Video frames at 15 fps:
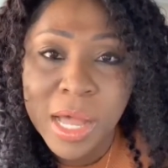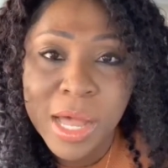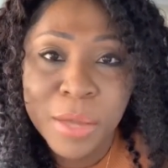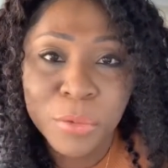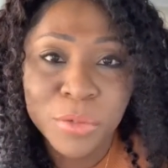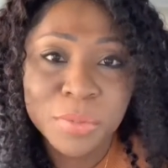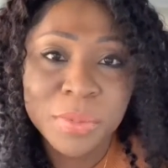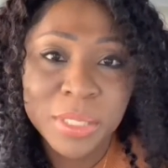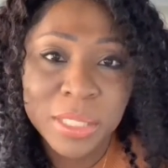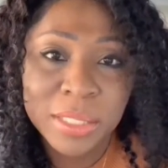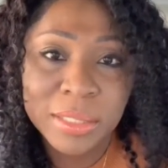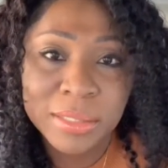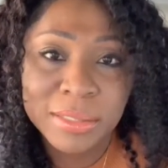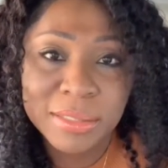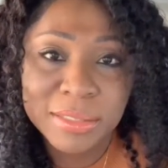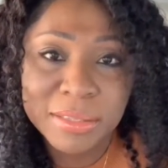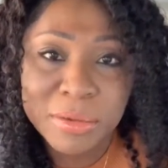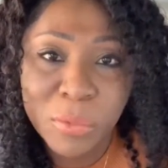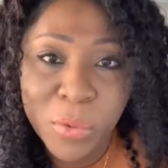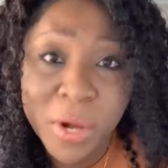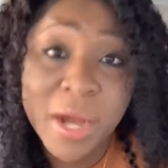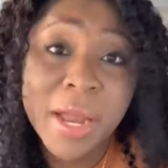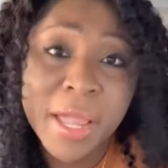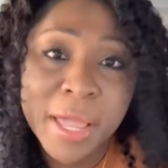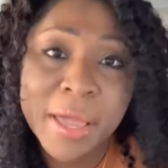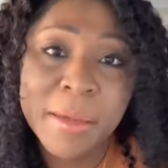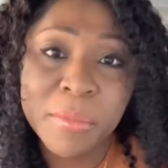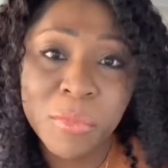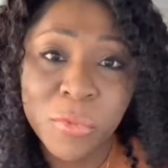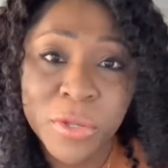I would be where I
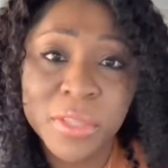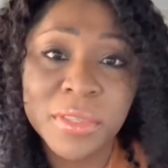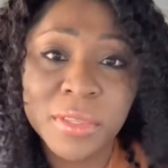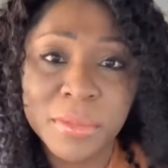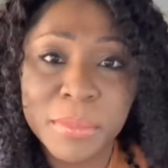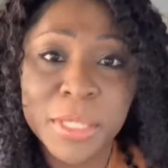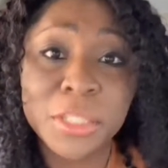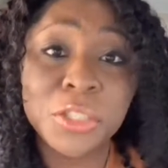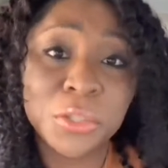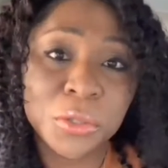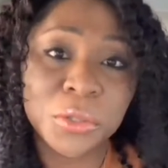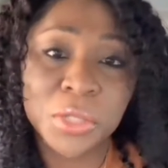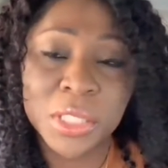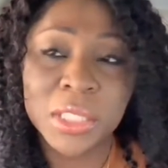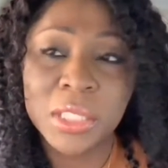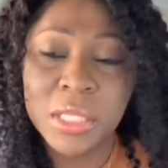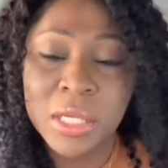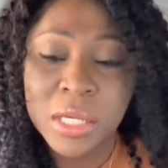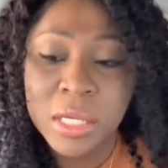am with my children